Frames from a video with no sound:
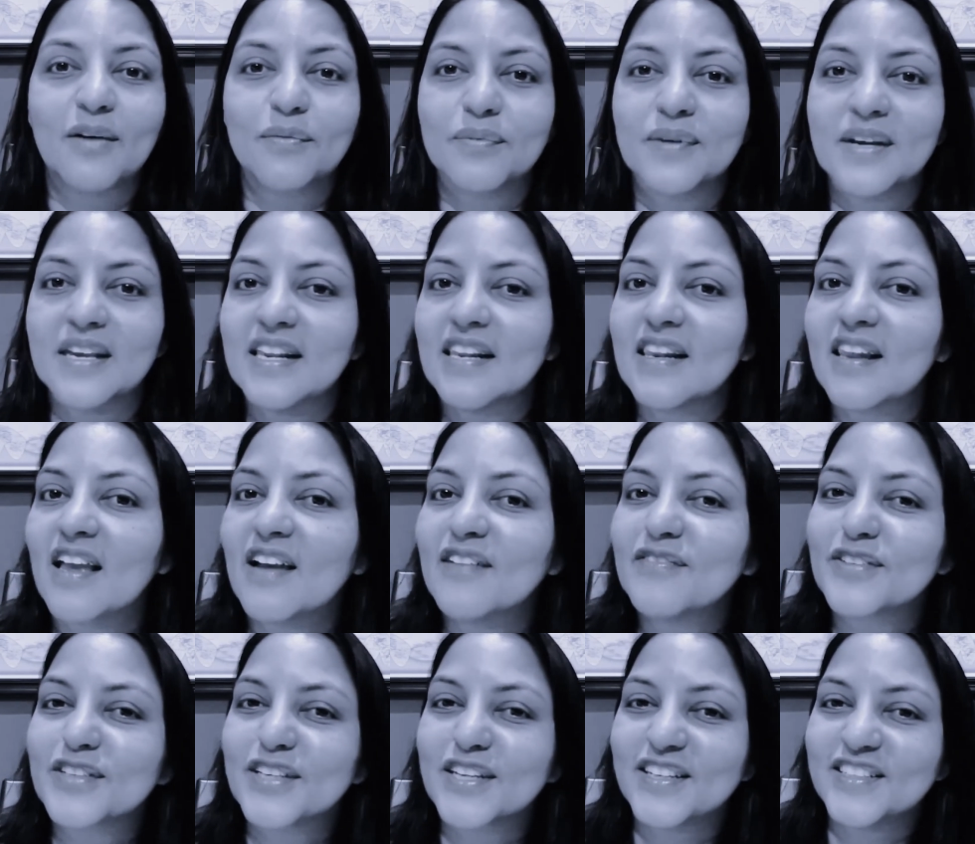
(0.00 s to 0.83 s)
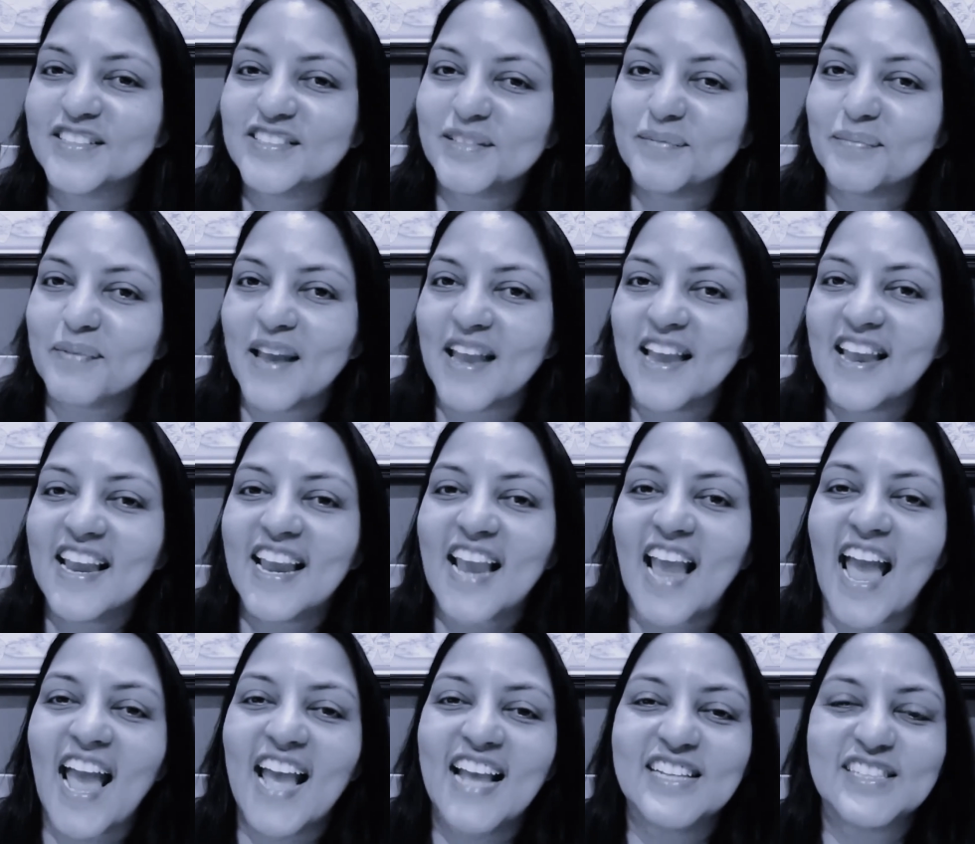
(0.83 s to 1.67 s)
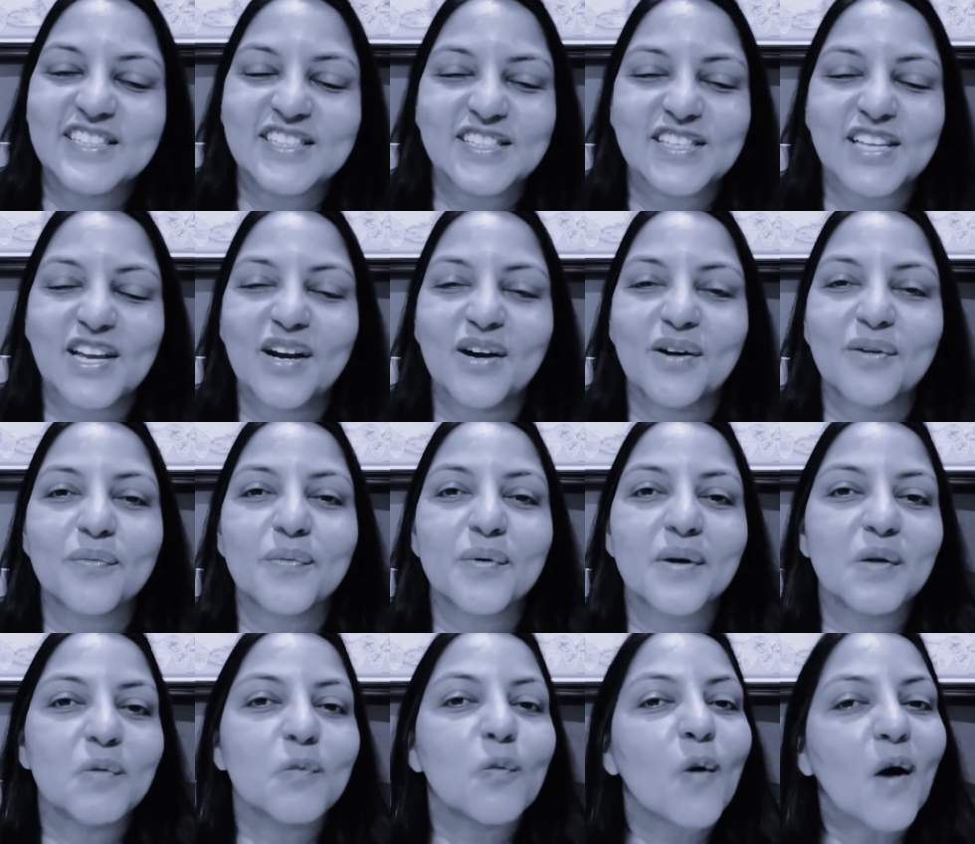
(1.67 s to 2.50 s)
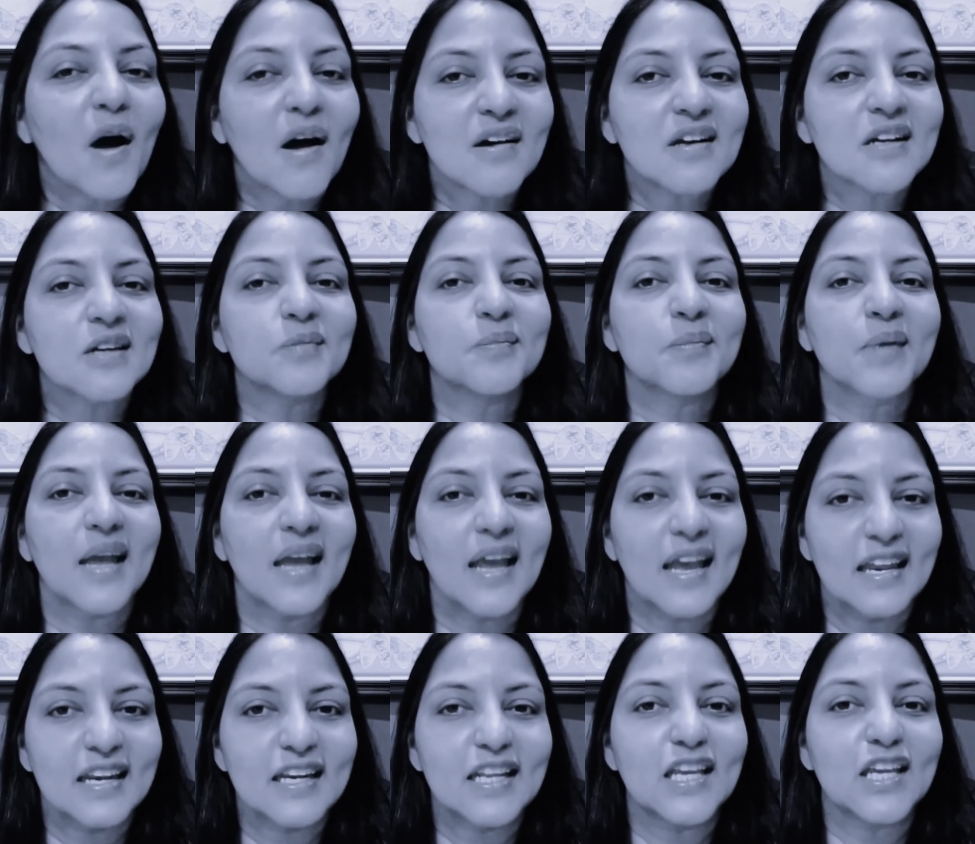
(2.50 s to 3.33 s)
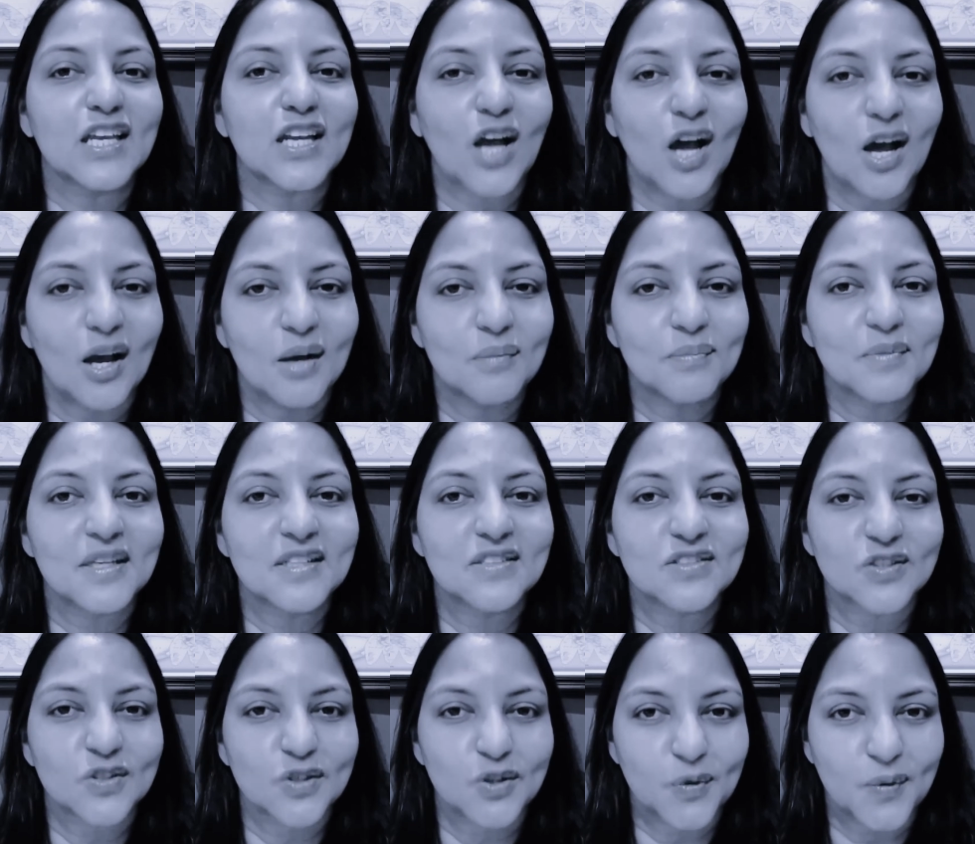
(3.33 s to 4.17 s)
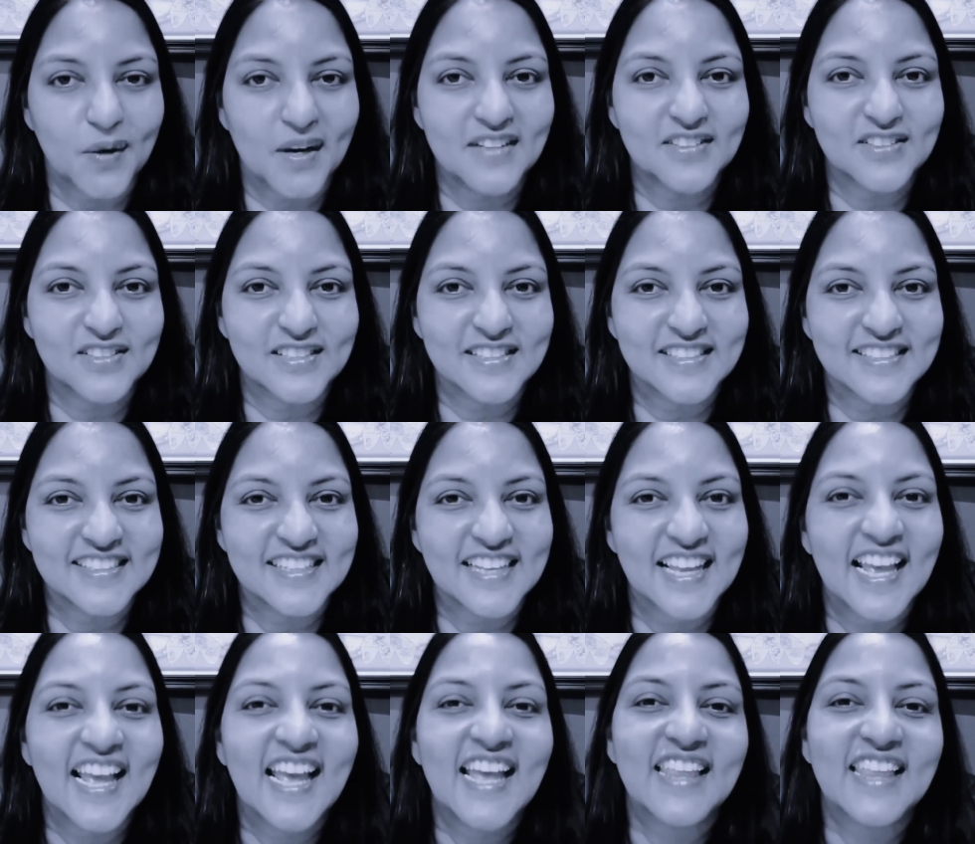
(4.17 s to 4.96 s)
We love a good debate, and so we welcome any comments or questions.